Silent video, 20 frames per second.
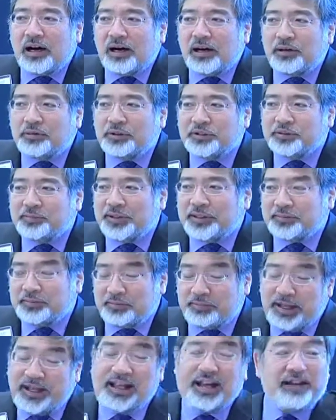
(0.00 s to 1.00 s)
which means we
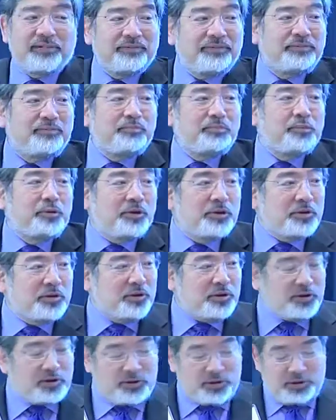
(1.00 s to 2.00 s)
may have
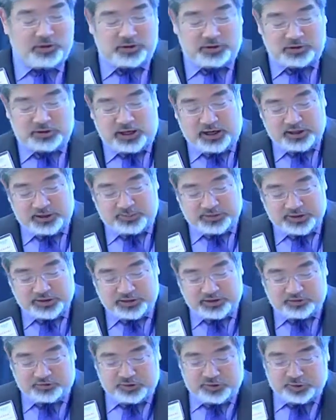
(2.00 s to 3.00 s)
more oral arguments
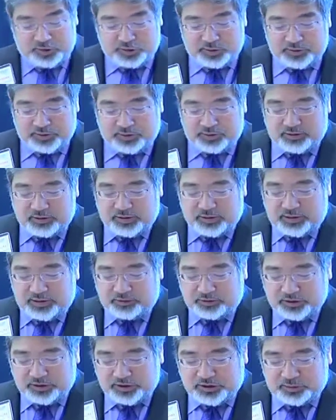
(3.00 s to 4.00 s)
in the future, but
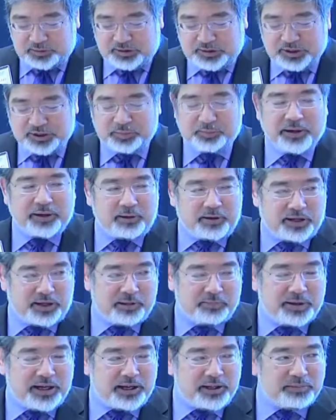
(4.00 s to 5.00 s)
we'll still be sparing
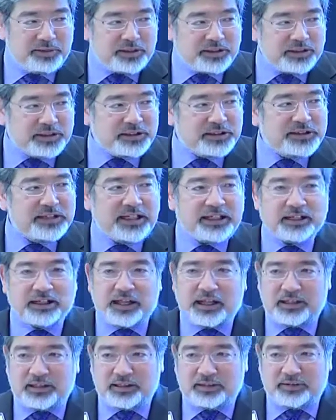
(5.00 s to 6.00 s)
about it. It does take a
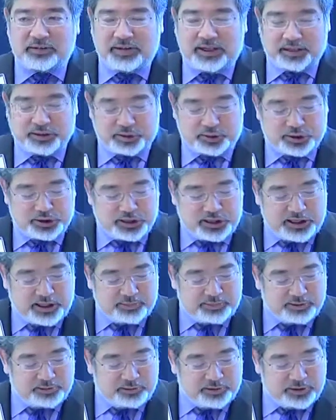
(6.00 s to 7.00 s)
lot of extra
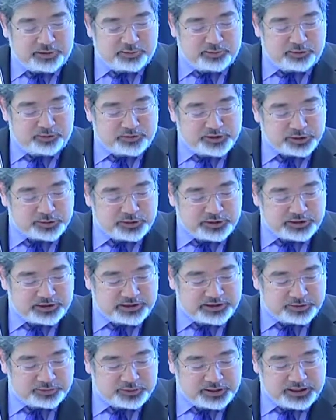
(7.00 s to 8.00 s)
time and want to move as
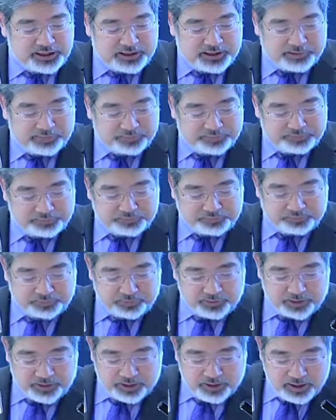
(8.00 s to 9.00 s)
quickly as we can.
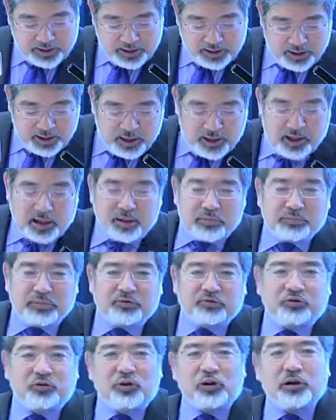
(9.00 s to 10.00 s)

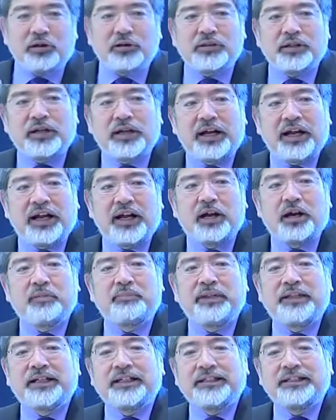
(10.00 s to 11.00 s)
Before the
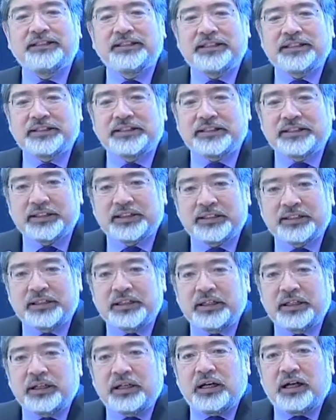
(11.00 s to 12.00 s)
ARB existed,
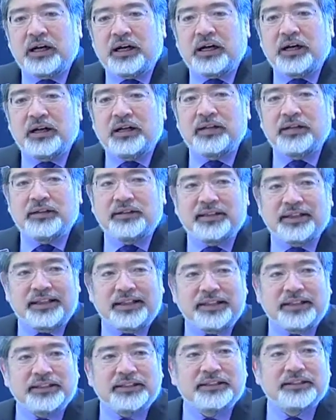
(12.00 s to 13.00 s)

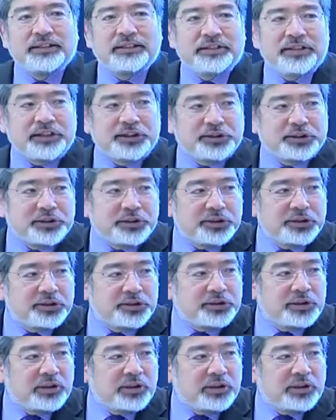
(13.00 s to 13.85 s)
these decisions